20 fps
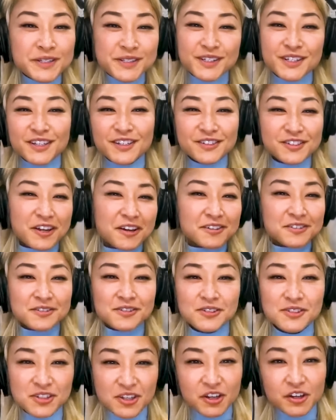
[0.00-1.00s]
see
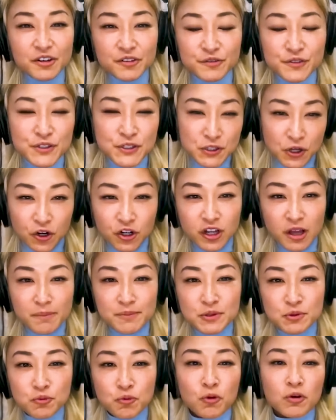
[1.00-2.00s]
tons of
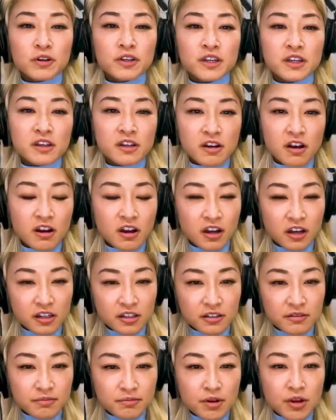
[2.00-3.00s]
startups working
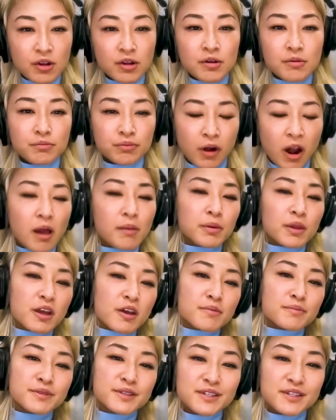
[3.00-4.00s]
on problems